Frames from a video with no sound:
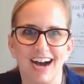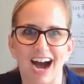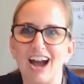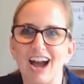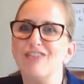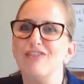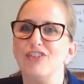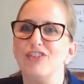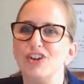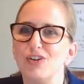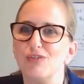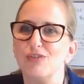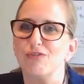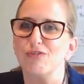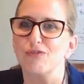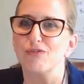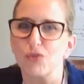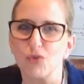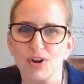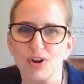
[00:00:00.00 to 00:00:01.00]
I
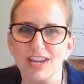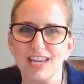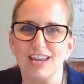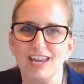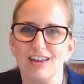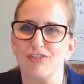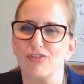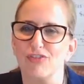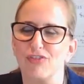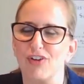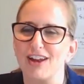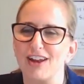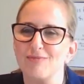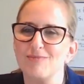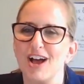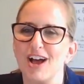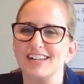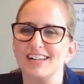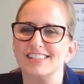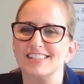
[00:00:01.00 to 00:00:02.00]
feel free, but
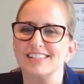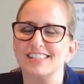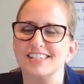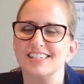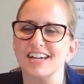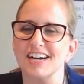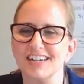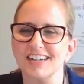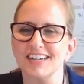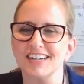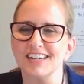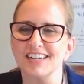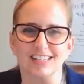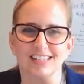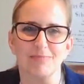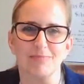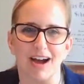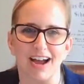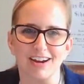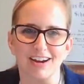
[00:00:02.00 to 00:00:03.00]
I'm not stuck in
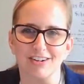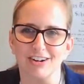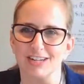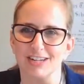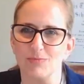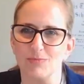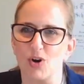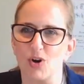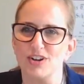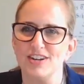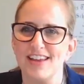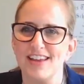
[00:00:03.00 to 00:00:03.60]
this mire anymore.